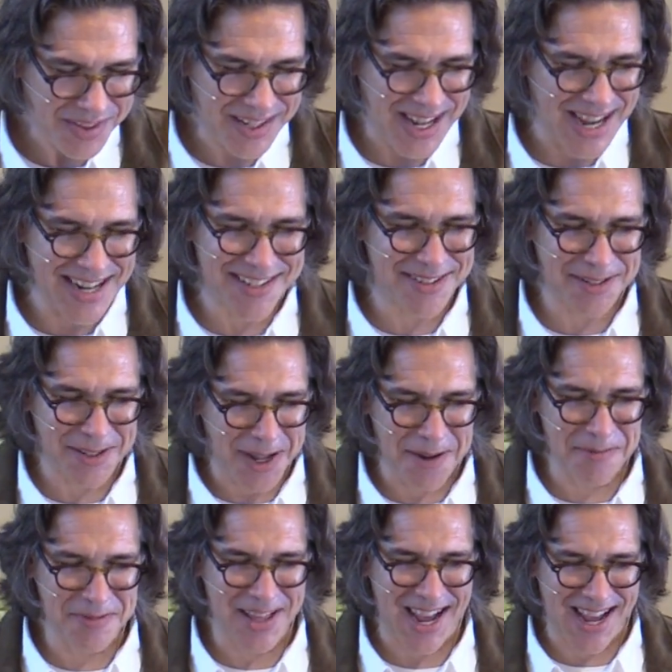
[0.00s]
I just
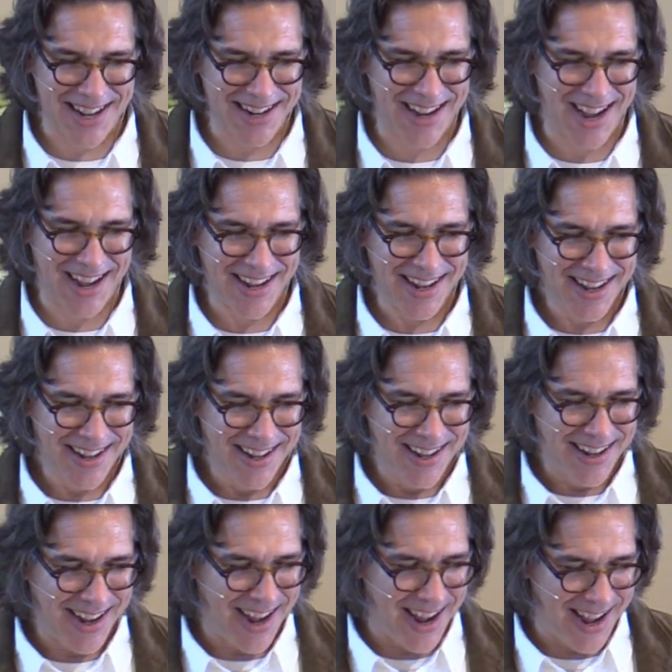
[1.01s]
love that. I,
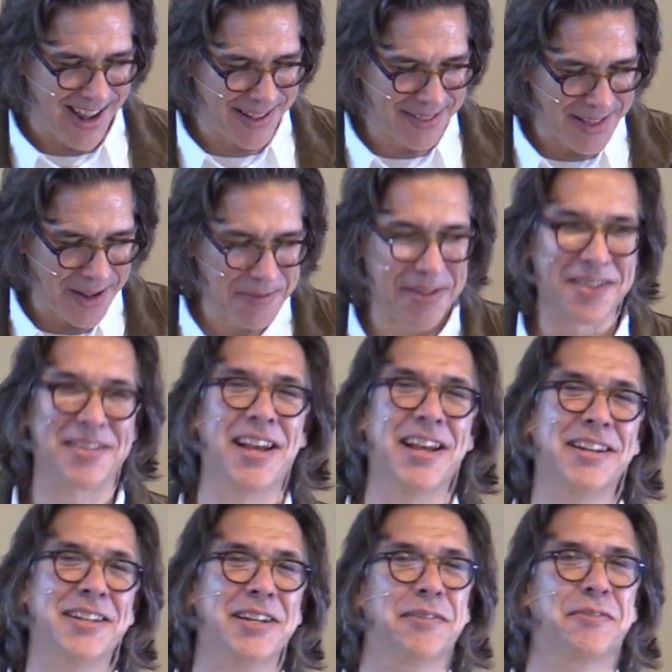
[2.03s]
I love this
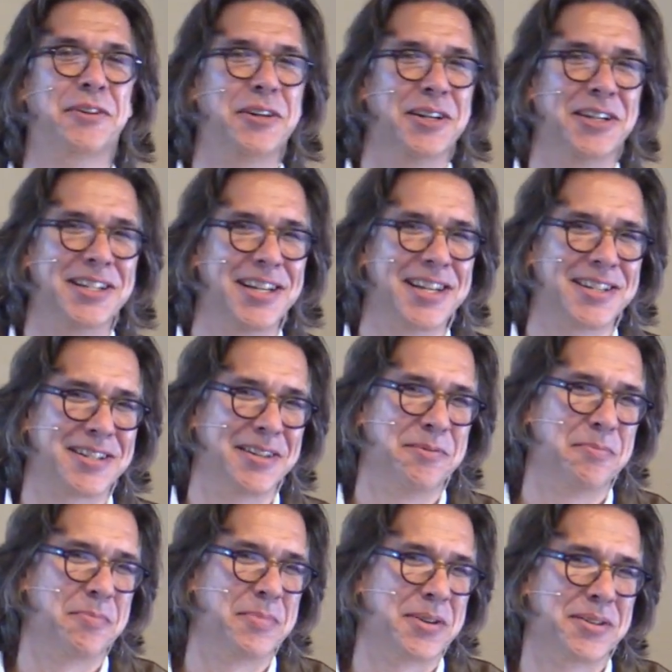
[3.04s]
idea of goodness
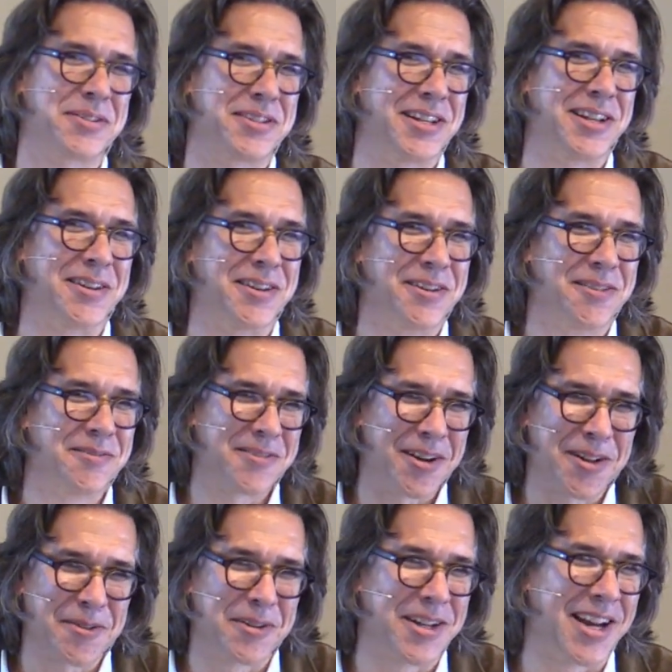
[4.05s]
and mercy
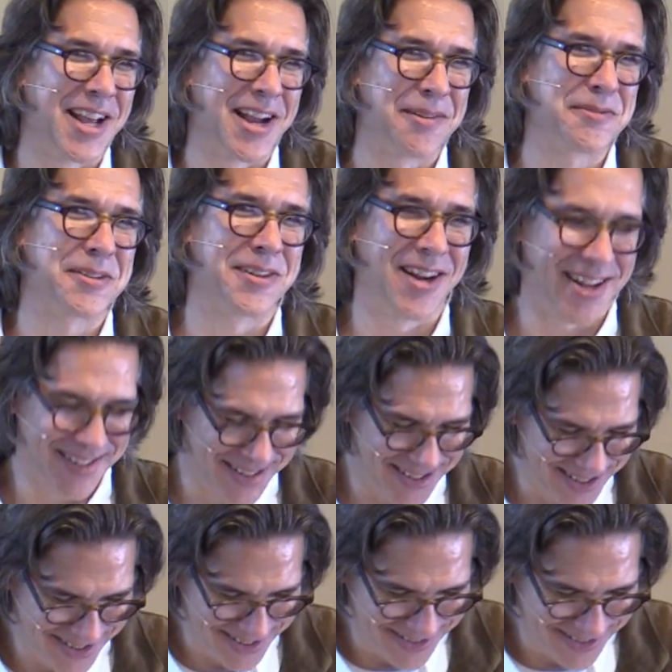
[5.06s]
following after us.